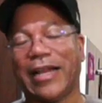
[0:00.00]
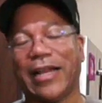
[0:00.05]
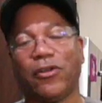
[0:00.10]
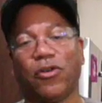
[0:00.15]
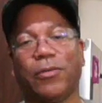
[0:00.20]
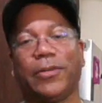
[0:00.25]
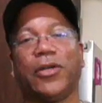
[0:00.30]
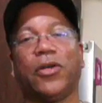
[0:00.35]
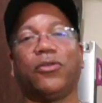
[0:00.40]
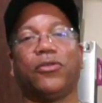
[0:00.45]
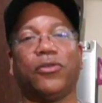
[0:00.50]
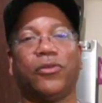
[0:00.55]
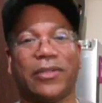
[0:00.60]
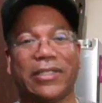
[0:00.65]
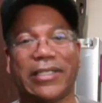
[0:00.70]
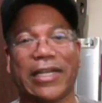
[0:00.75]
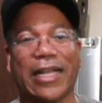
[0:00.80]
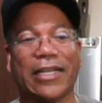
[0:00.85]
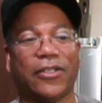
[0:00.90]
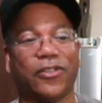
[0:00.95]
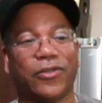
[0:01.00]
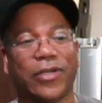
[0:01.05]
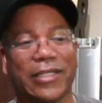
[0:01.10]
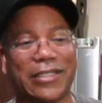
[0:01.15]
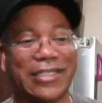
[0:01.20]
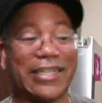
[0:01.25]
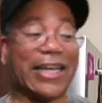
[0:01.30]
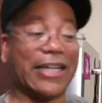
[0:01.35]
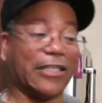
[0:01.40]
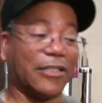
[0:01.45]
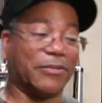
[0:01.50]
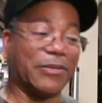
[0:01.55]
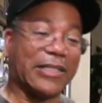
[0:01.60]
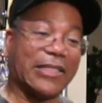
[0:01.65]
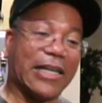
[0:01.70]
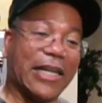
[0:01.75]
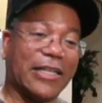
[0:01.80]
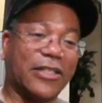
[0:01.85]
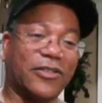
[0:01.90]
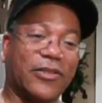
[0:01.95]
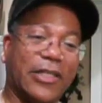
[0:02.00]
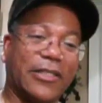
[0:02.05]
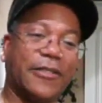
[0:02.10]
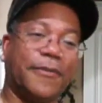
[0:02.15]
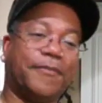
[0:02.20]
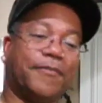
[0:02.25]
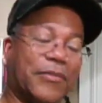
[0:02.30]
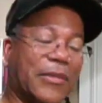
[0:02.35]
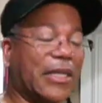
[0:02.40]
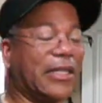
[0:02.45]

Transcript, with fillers: I normally don't do a salad dressing. That is my salad dressing.